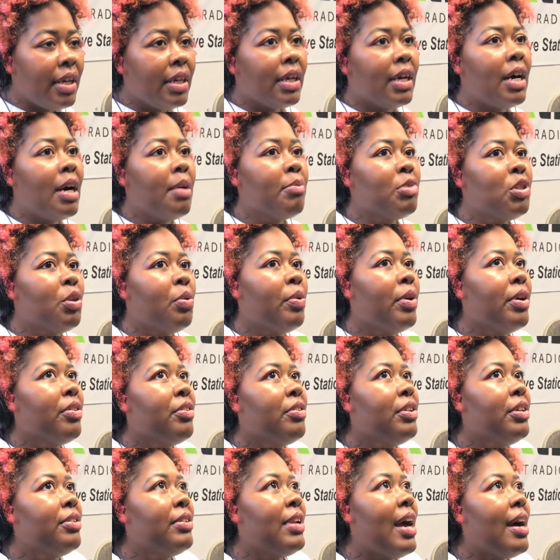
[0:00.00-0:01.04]
And it comes to where
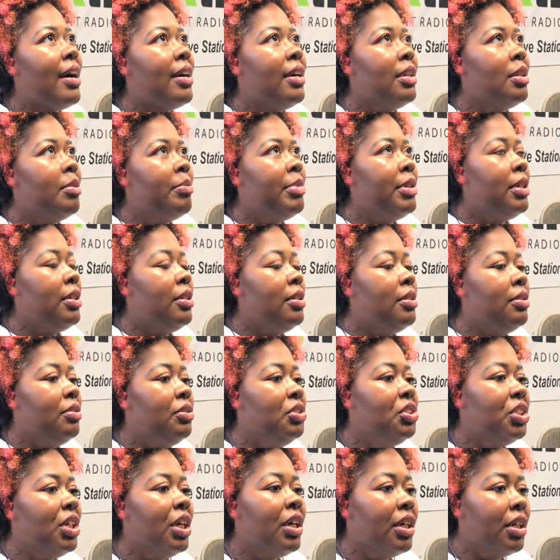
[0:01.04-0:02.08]
they're not going to be
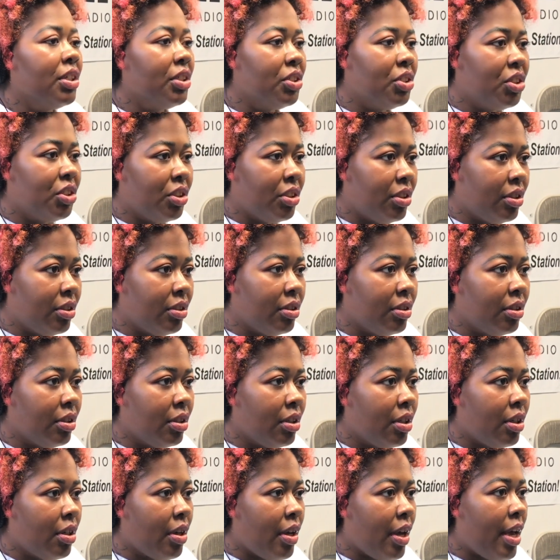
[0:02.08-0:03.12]
judged.
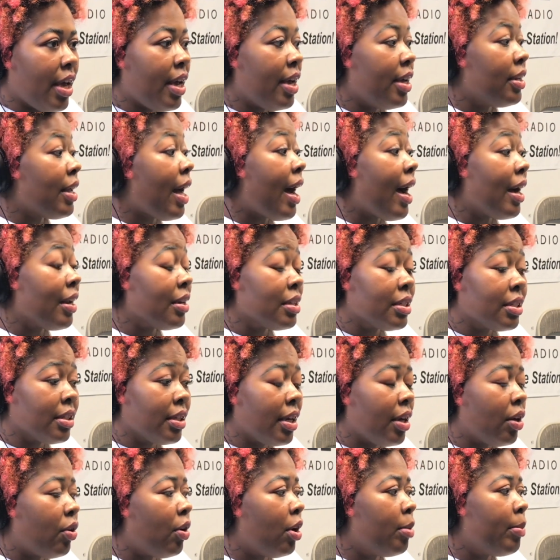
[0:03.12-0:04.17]
Right. And
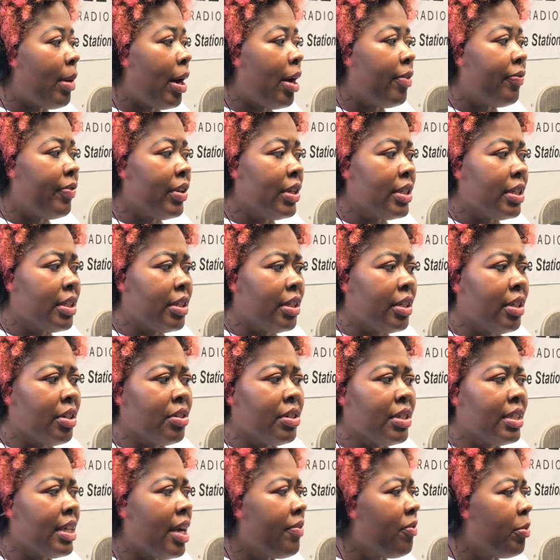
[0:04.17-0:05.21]
honestly, at all my events,
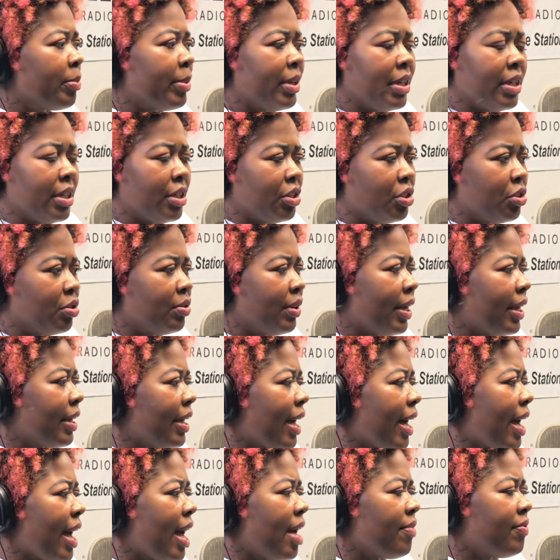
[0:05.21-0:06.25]
there's never been an issue.
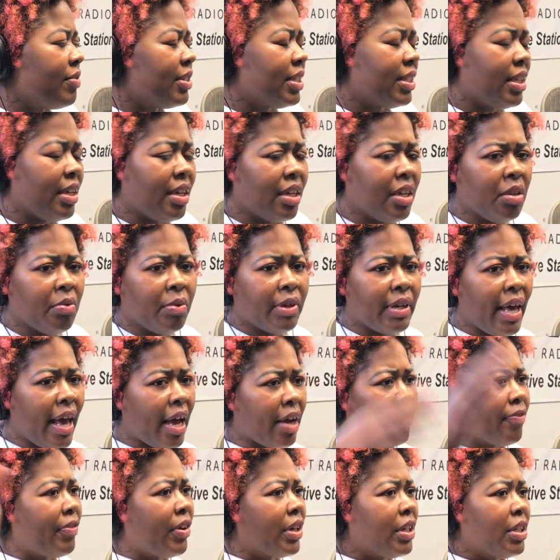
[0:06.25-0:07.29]
Like, I haven't seen anyone
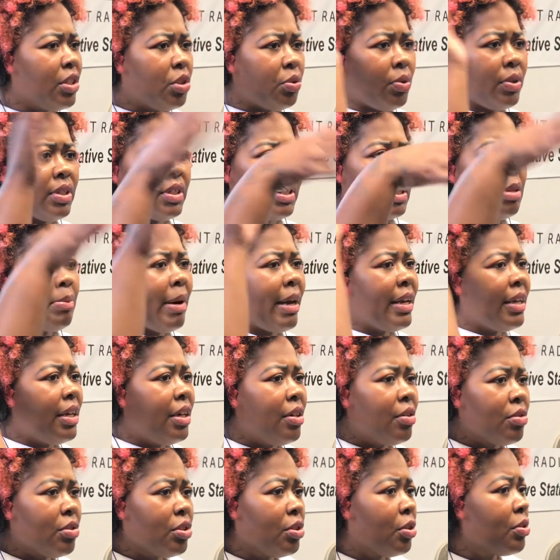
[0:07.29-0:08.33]
act funny towards anybody
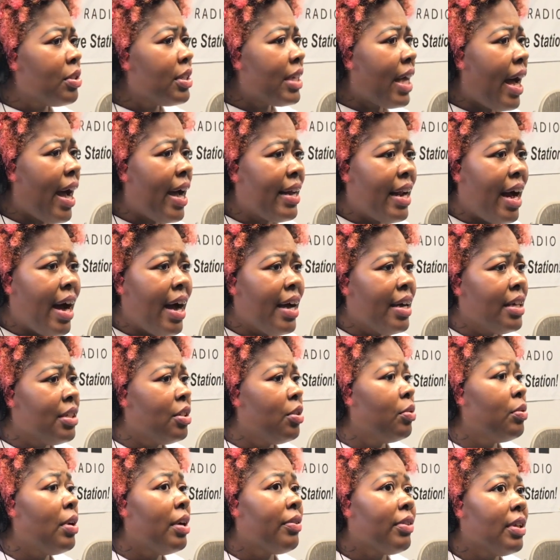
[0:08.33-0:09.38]
else. No side
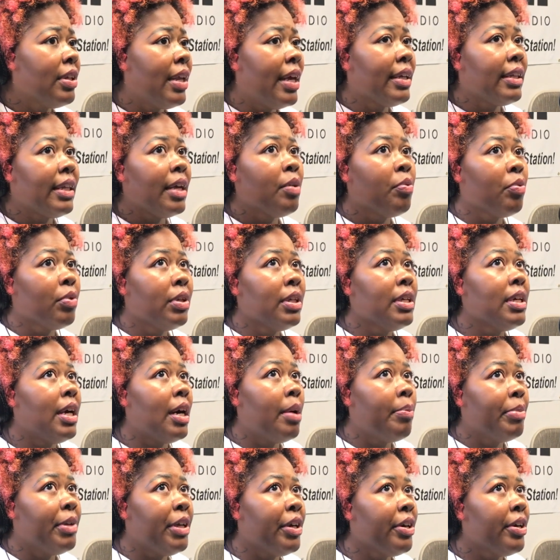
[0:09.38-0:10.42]
eyes, no nothing. Like, they really
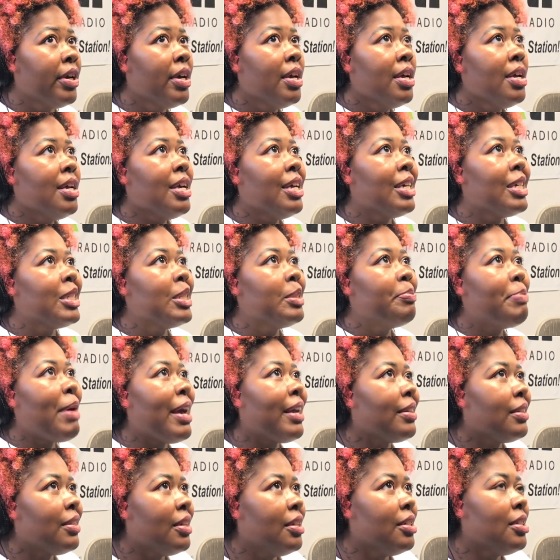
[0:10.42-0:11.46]
come there
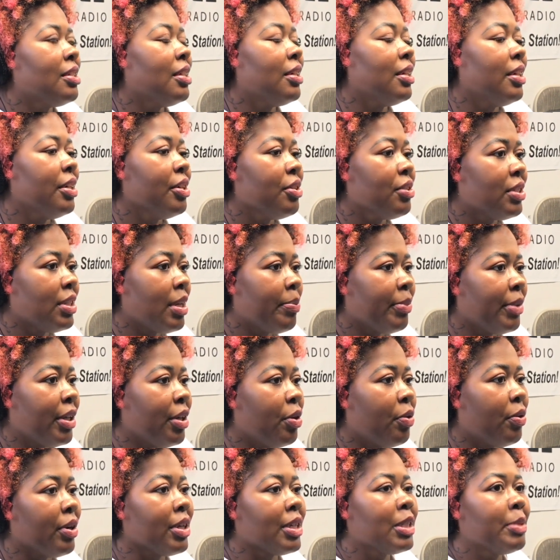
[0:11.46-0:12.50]
expecting to hear
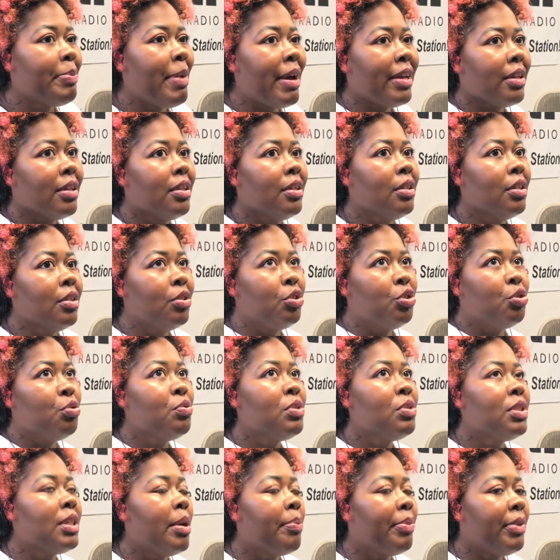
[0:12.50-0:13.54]
something or expecting to
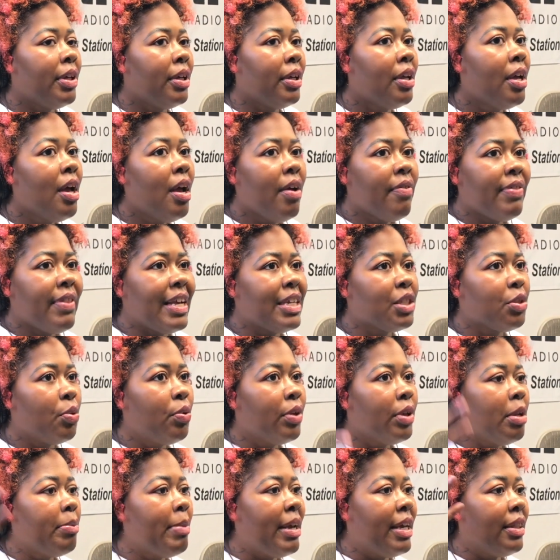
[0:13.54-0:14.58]
do something that's
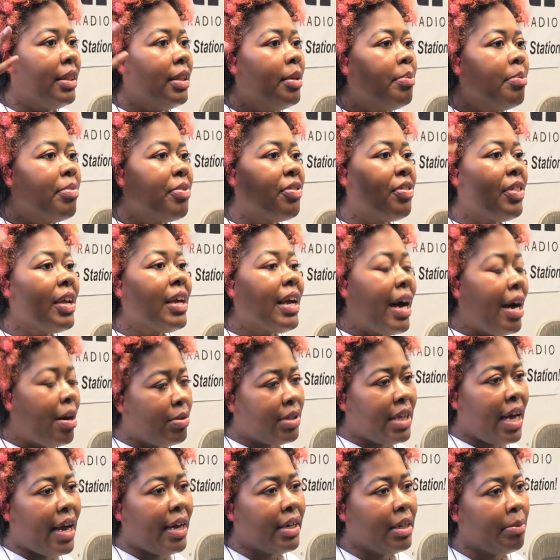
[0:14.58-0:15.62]
going to make them think
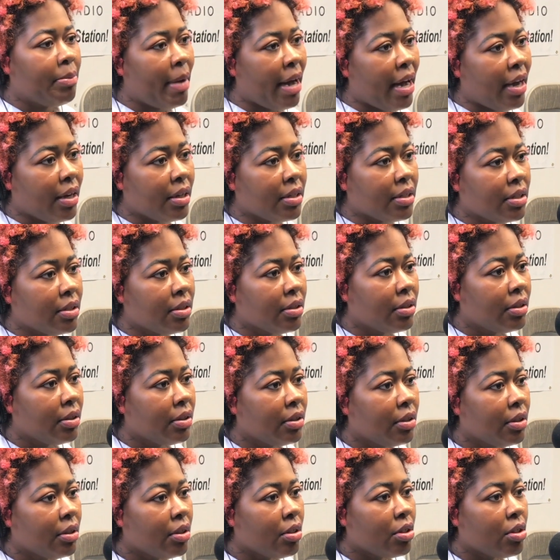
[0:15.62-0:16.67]
outside the box.
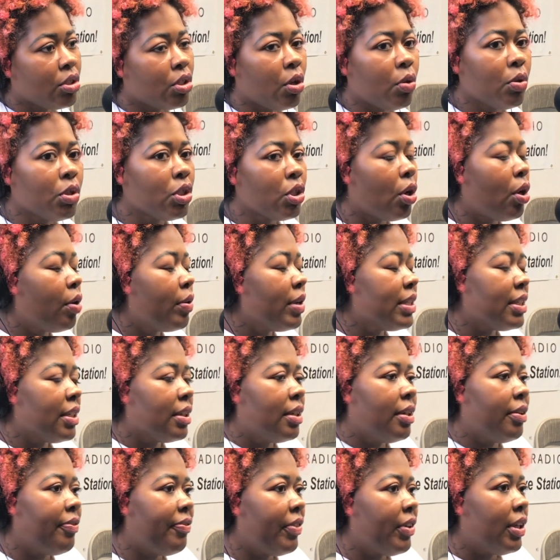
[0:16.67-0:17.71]
Right, right. So it's always a
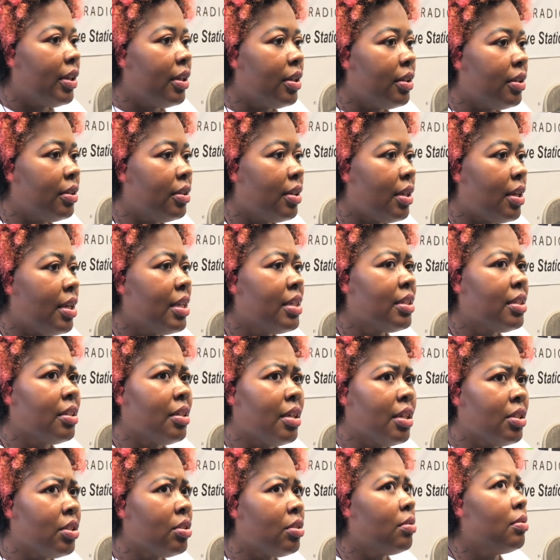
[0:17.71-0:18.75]
good feeling.
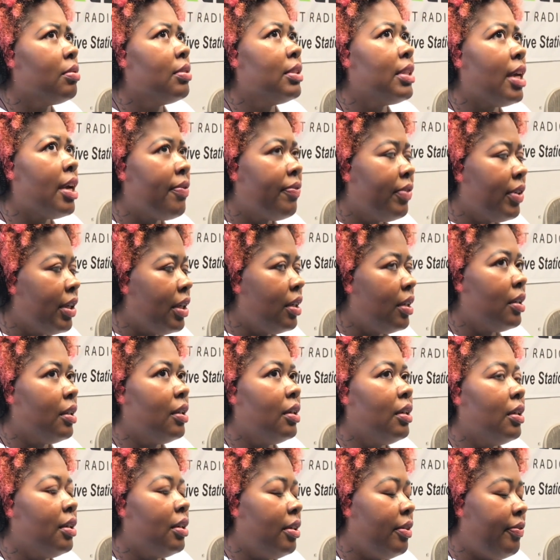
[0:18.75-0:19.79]
It's definitely
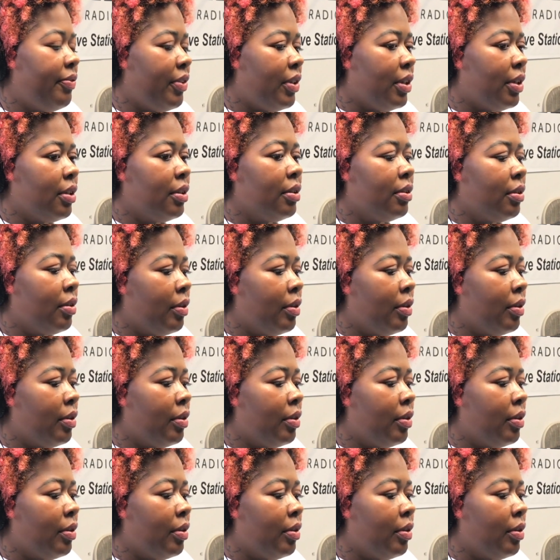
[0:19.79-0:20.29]
a good feeling.